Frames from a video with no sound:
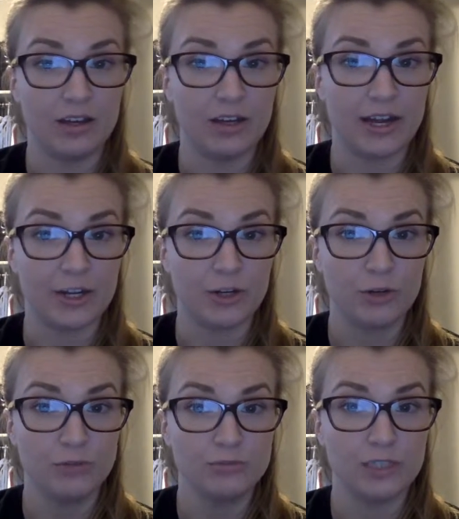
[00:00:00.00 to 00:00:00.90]

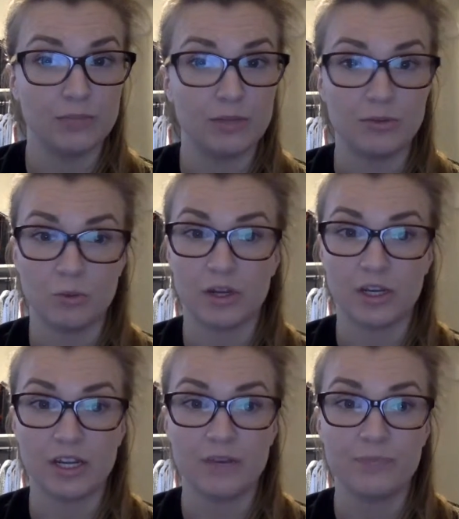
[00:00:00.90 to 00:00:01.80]
Idaho, and be able to work
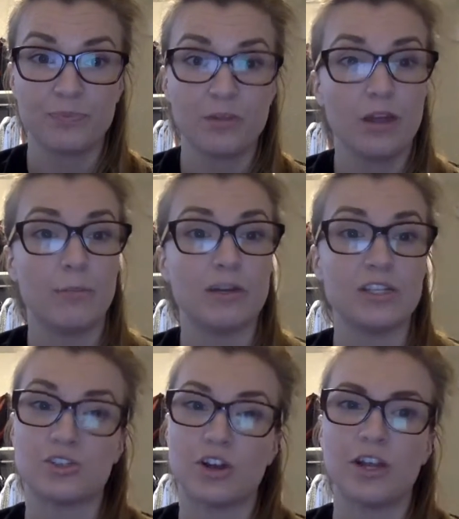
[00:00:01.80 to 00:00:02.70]
here. My
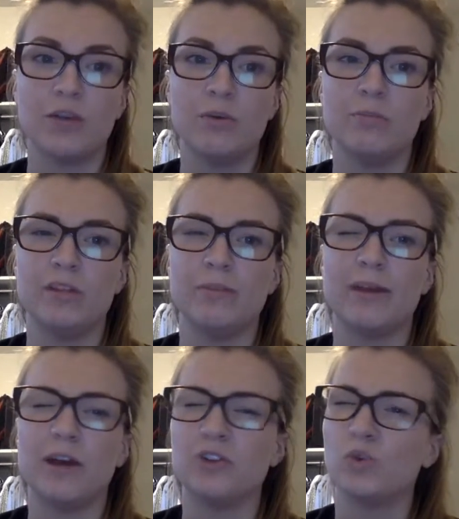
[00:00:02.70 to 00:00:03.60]
starting would be
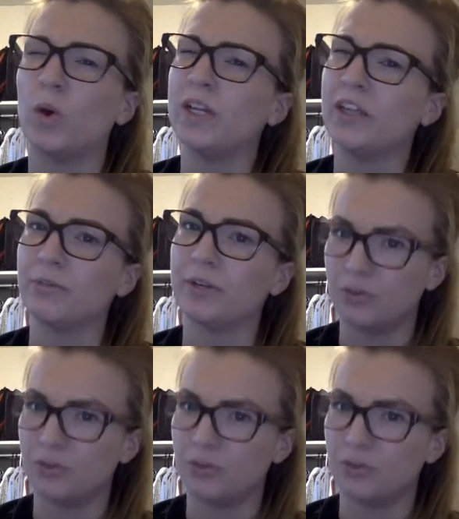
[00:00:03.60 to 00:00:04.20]
about $23,000 to